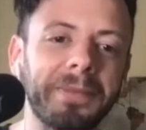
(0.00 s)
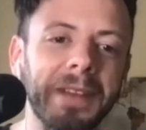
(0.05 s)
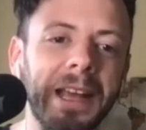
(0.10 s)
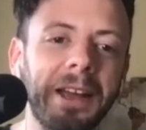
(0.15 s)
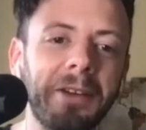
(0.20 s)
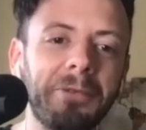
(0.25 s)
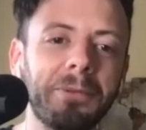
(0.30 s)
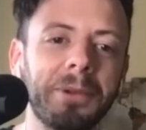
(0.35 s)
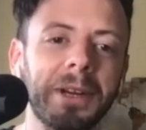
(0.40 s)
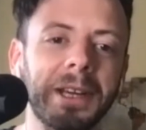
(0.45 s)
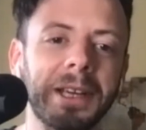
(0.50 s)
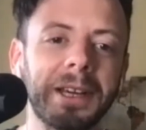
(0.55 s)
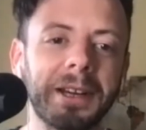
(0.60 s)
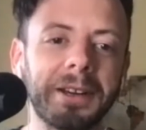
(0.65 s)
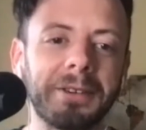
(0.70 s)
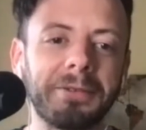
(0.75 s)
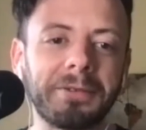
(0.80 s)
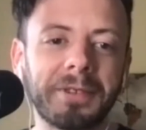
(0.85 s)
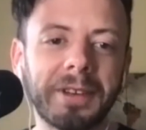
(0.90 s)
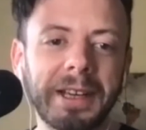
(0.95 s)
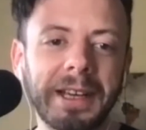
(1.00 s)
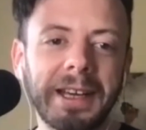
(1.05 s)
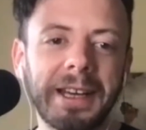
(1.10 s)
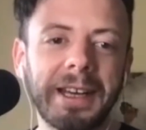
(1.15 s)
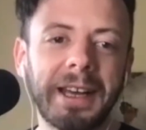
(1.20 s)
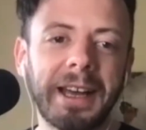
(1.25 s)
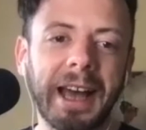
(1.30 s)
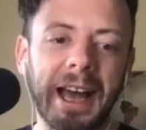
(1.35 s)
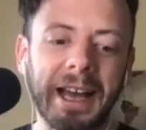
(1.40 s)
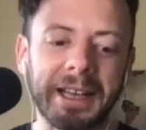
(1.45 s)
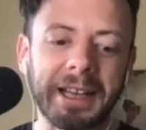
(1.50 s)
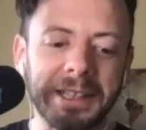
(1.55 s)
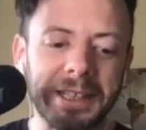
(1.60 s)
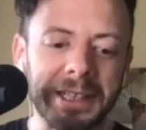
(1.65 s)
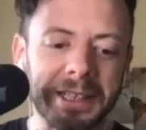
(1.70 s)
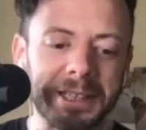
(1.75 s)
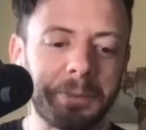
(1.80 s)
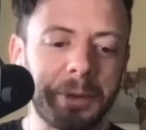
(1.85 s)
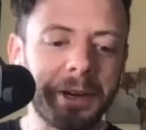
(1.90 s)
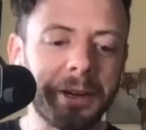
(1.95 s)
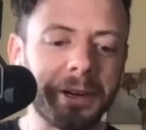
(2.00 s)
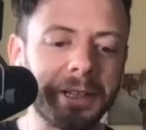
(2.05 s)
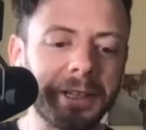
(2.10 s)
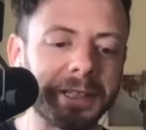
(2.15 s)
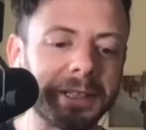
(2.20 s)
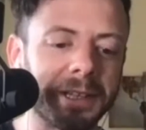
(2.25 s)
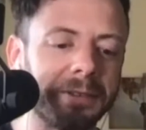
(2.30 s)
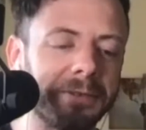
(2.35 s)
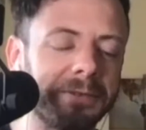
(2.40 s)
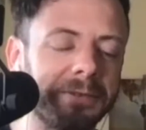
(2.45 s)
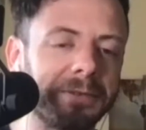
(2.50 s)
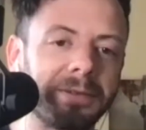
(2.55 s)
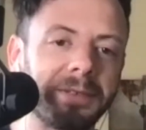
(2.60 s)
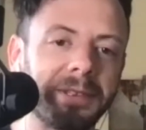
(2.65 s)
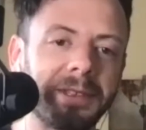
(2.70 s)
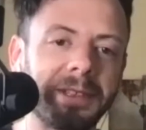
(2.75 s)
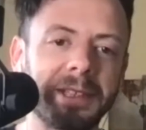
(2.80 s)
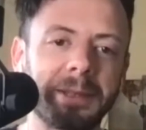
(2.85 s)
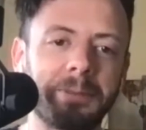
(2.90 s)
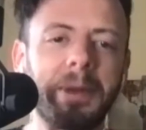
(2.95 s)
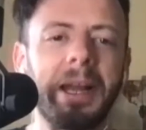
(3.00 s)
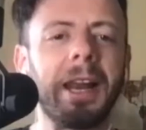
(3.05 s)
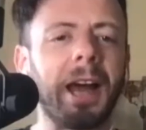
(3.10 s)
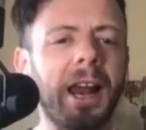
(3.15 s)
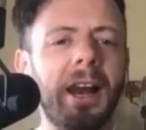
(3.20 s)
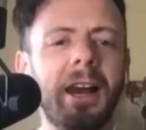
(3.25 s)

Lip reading: everybody kind of has an experience of. It's a bit like